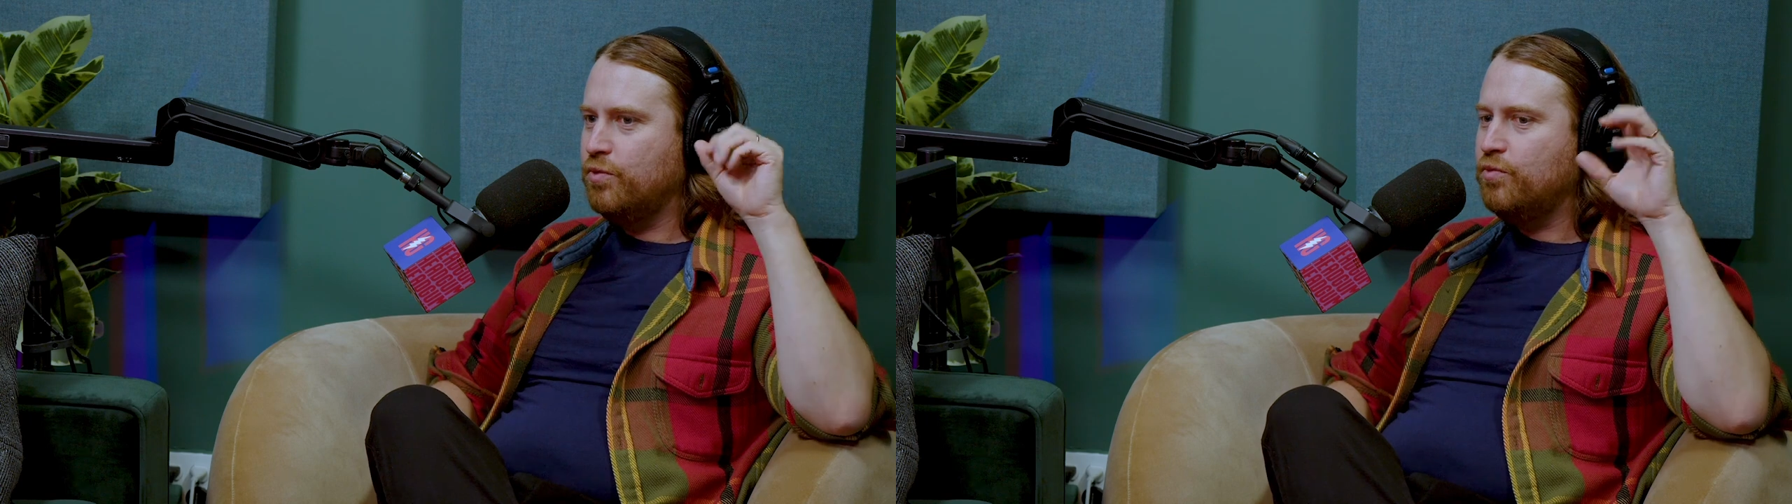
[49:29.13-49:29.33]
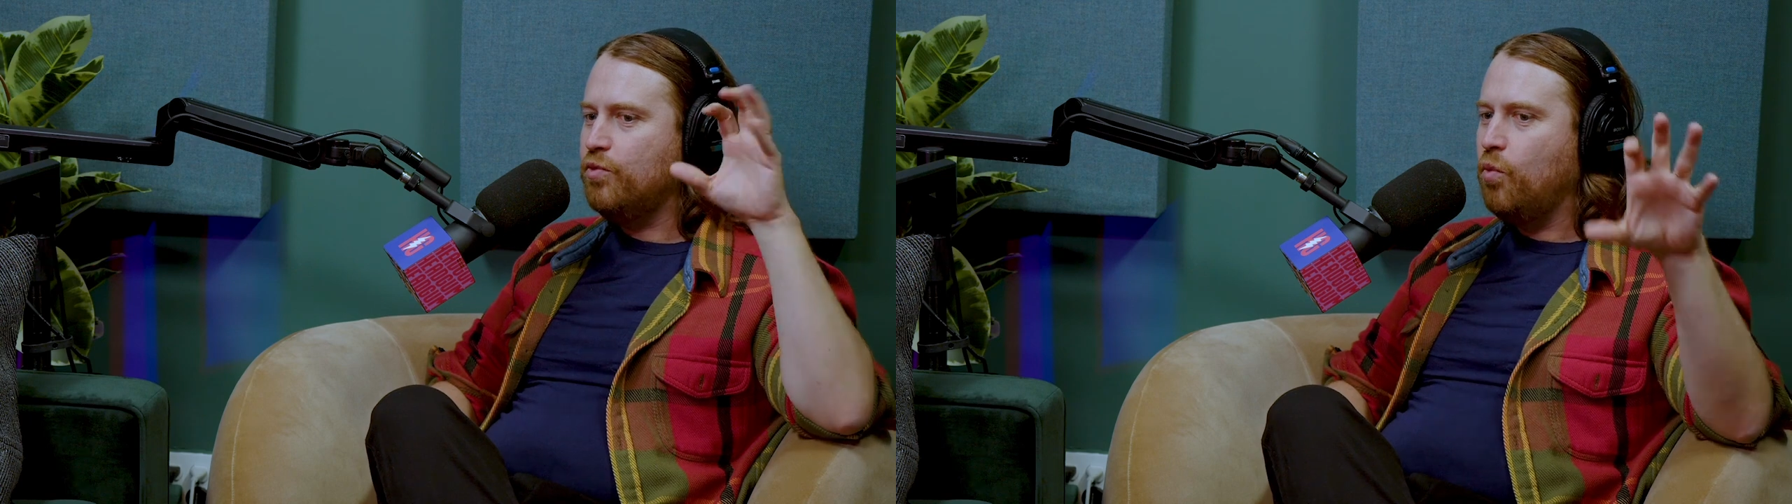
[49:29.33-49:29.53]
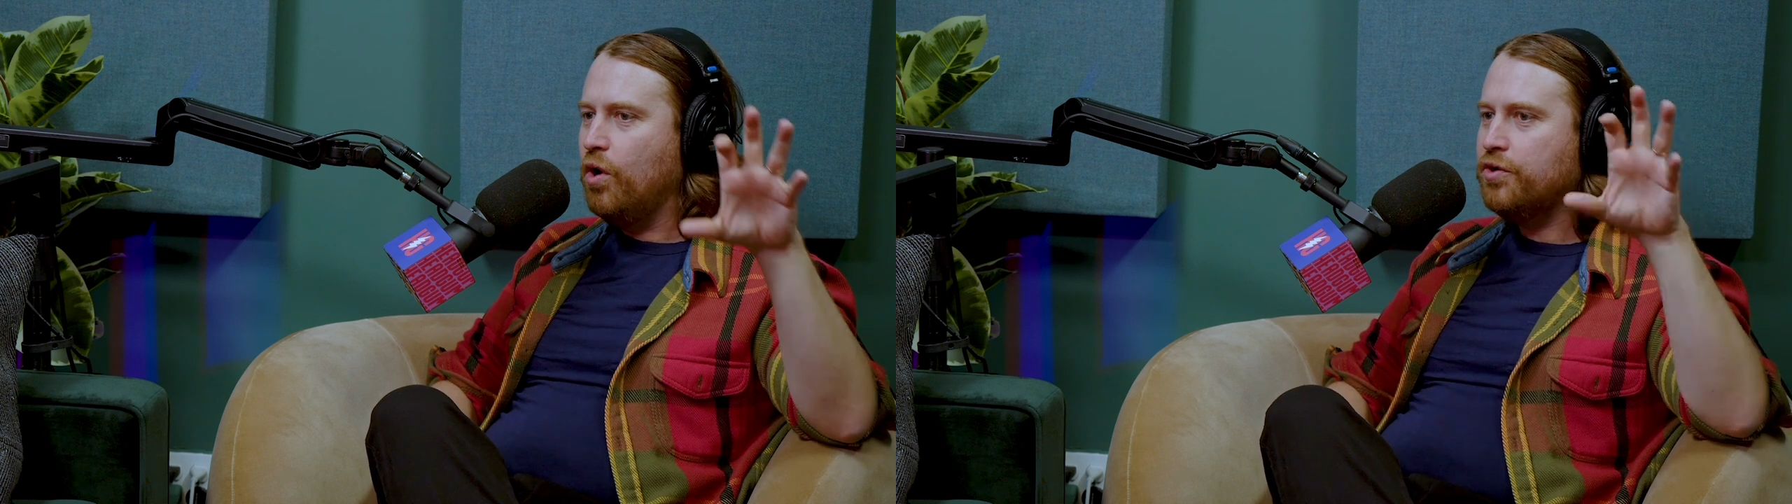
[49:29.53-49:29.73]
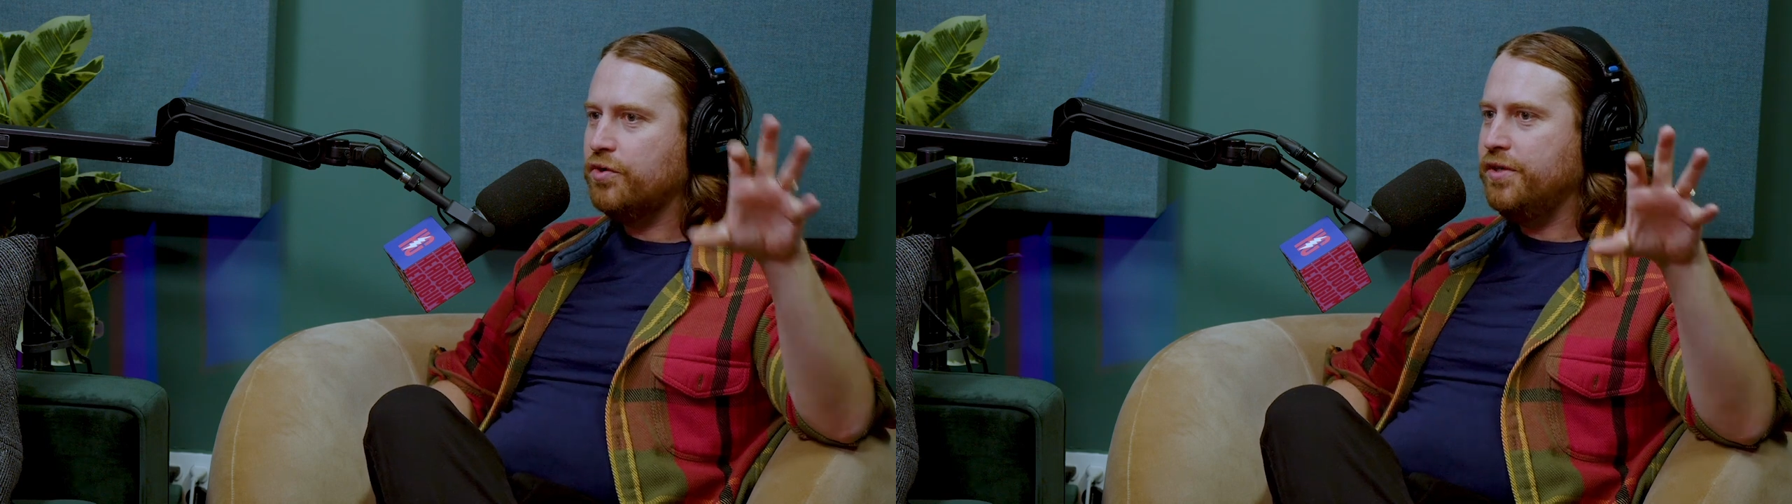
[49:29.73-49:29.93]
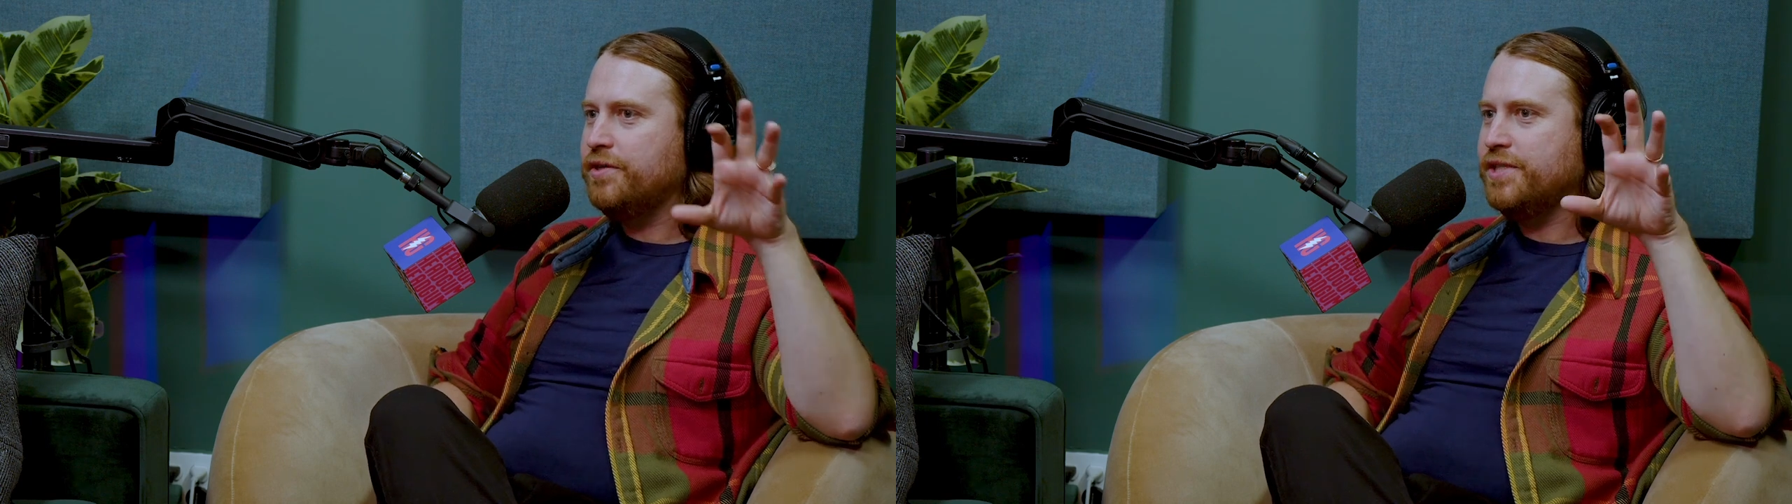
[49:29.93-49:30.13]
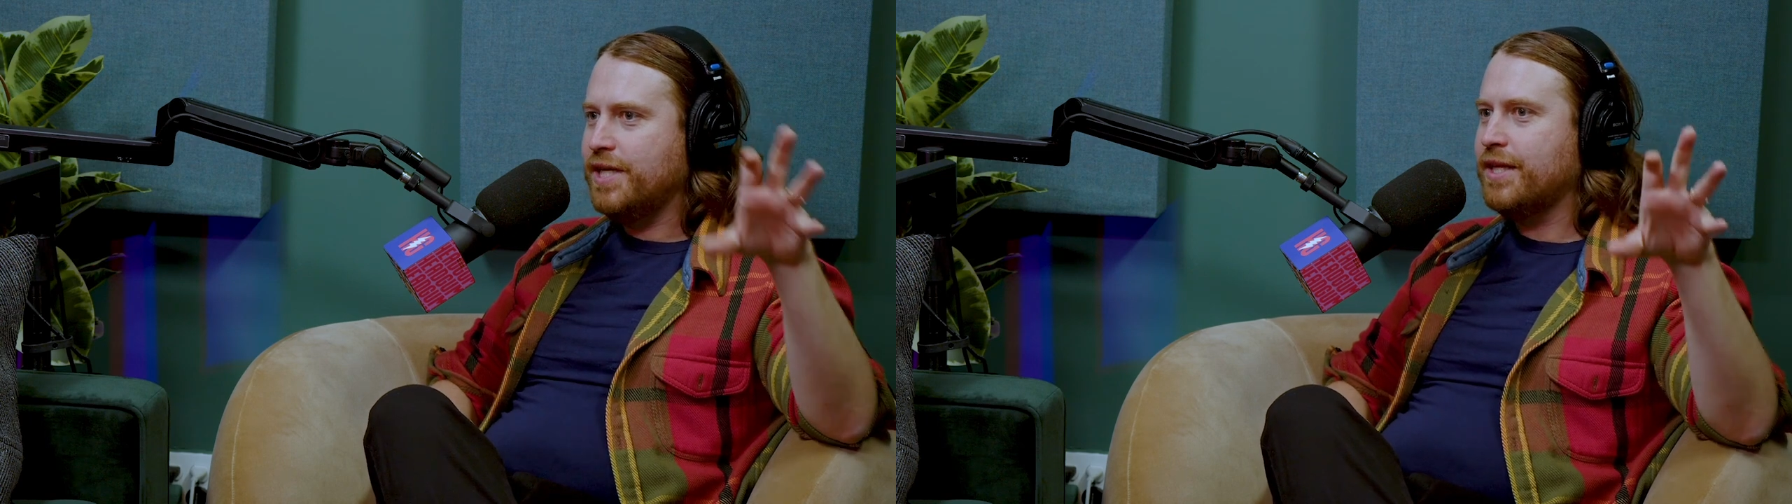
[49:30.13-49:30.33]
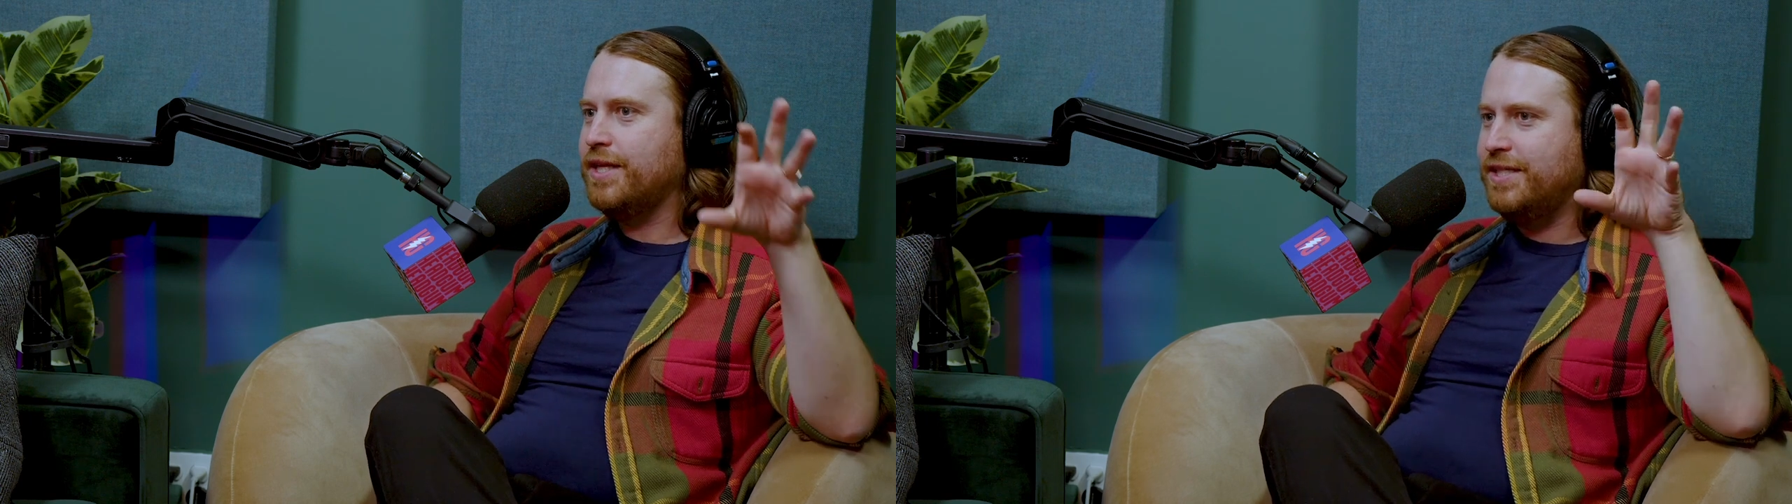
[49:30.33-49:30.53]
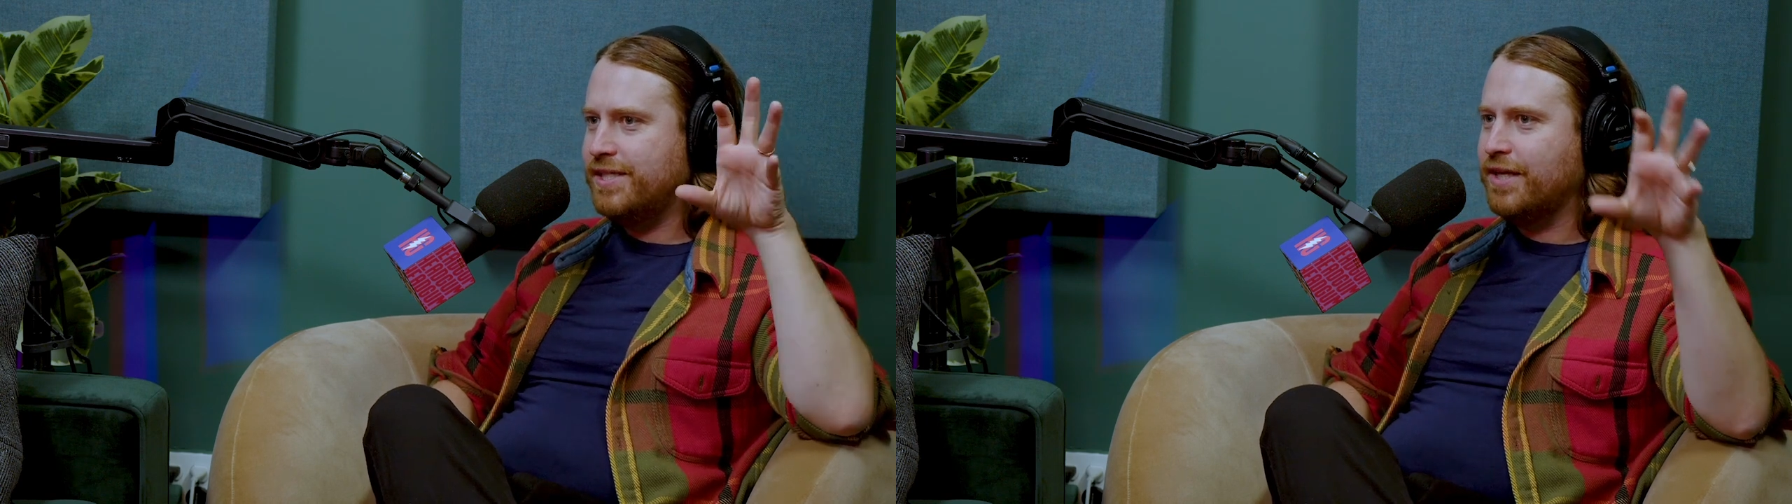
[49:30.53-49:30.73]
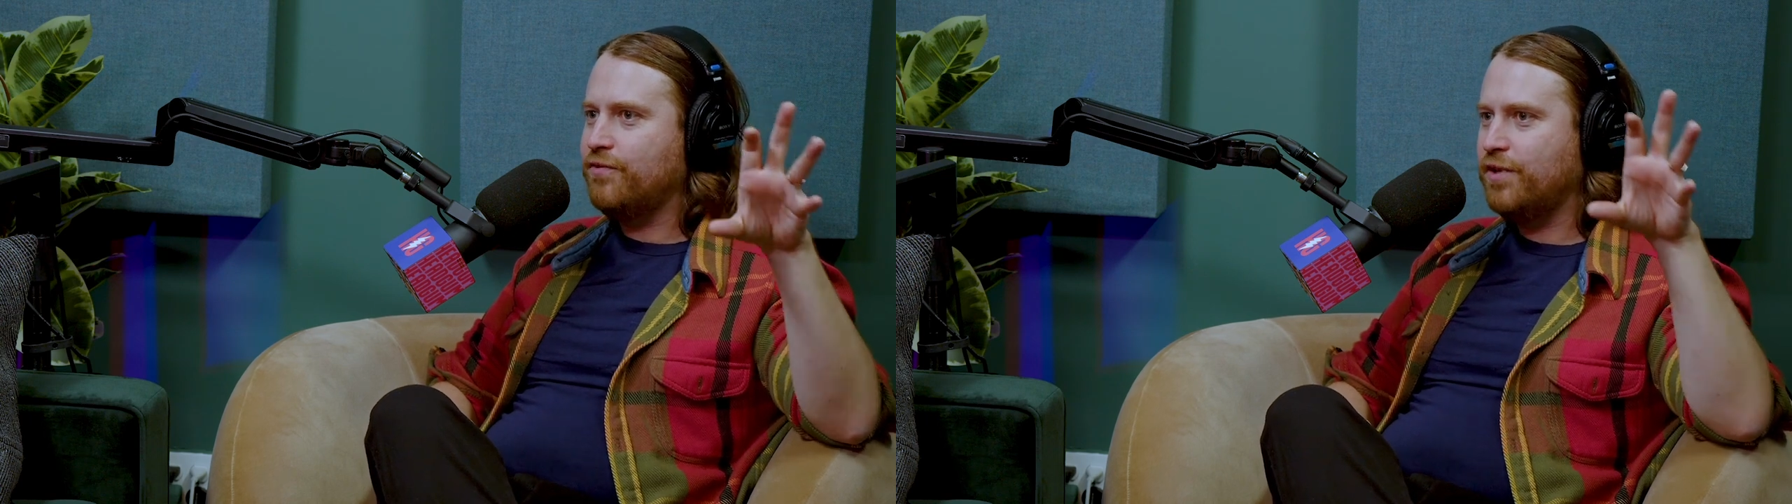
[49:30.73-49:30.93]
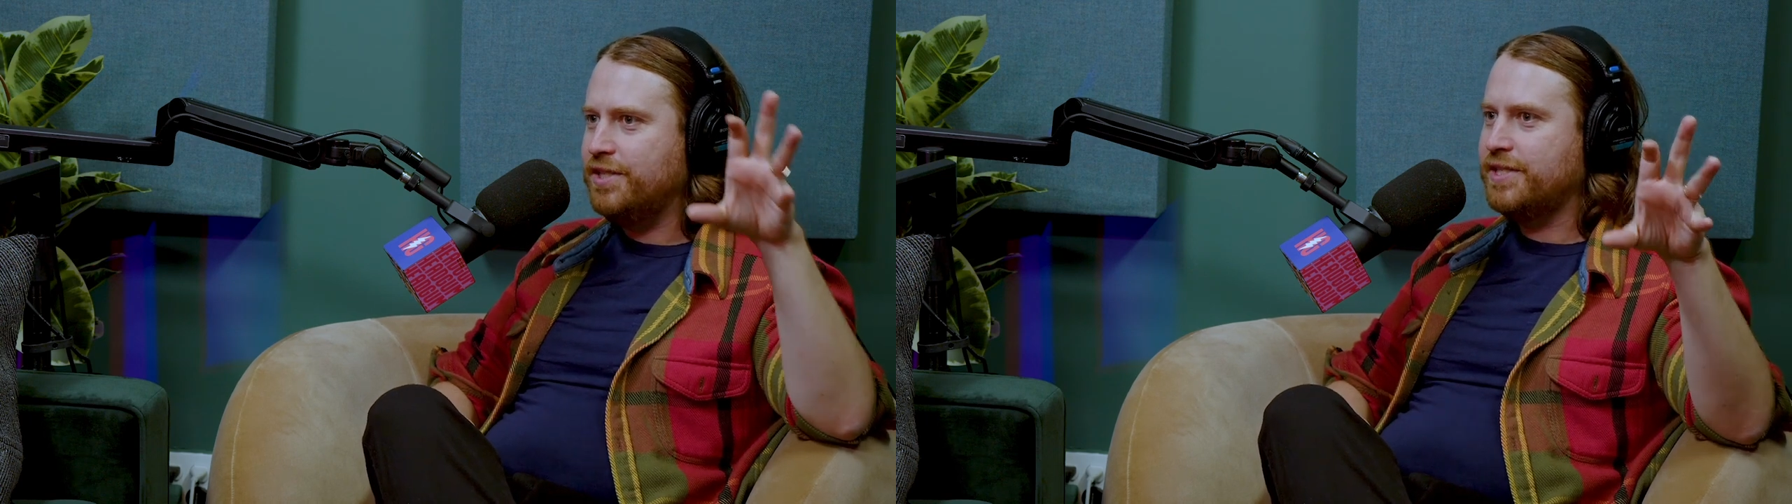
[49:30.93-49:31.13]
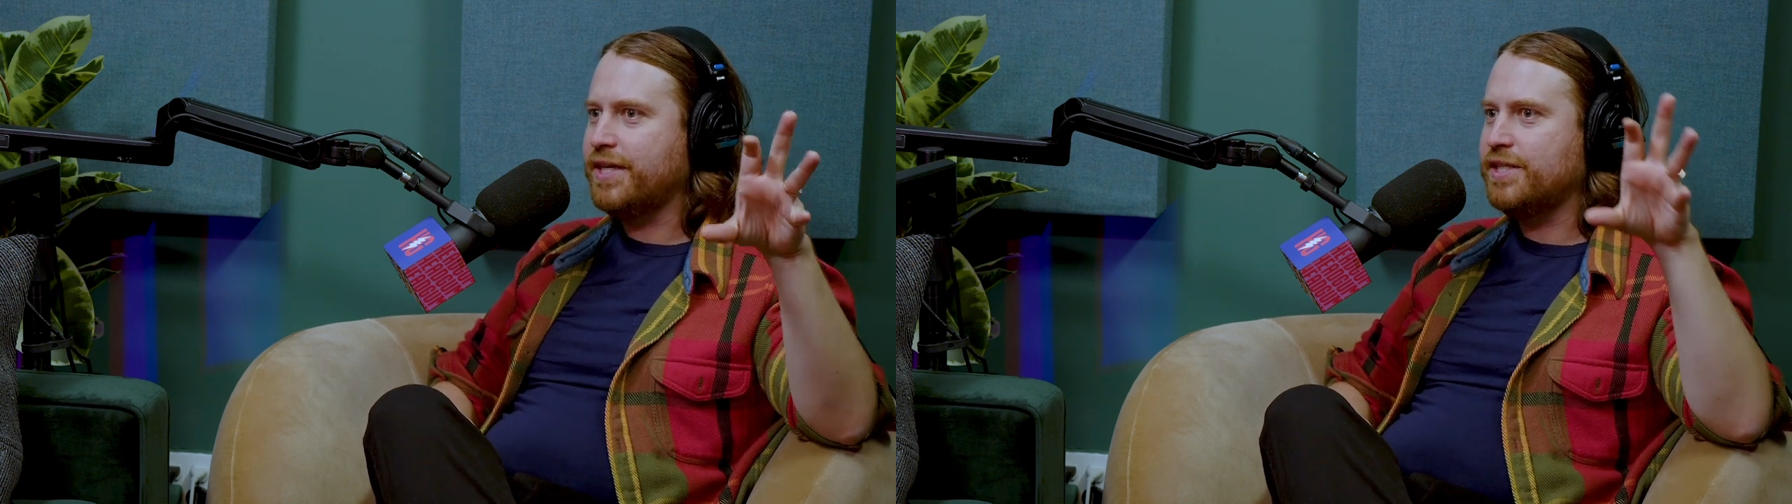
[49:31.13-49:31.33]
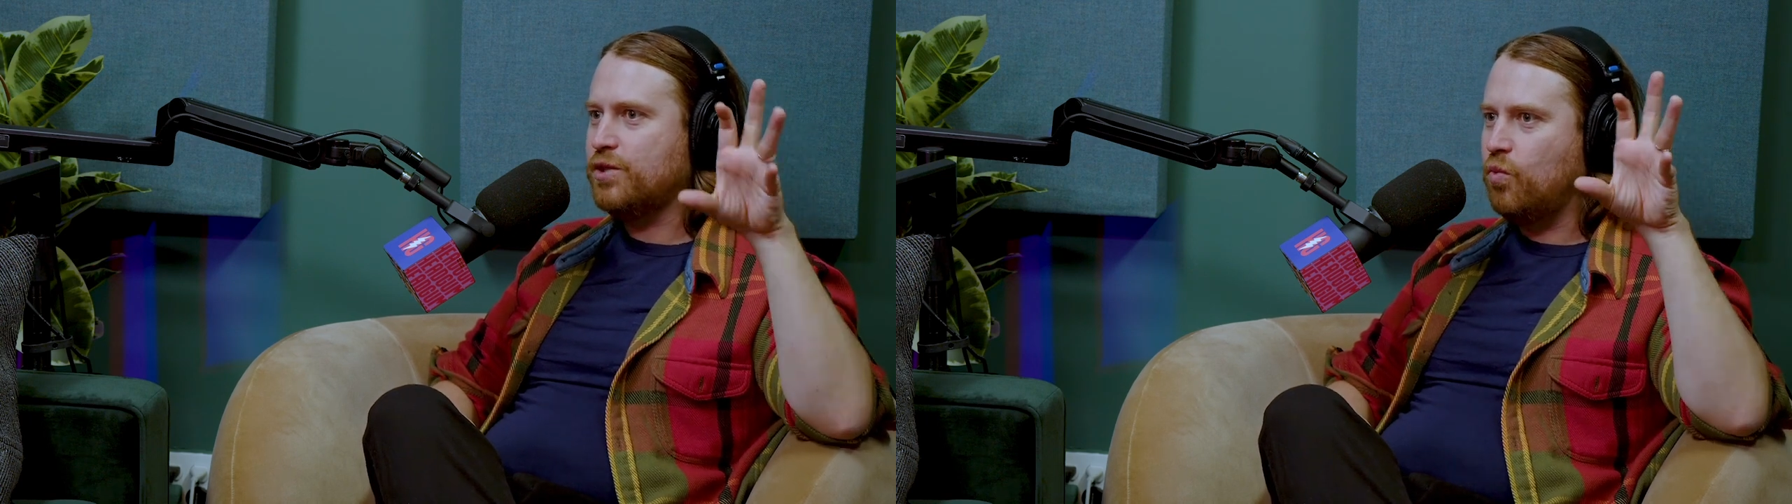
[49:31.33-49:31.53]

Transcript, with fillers: the the wonder here is not that he sang for 18 seconds.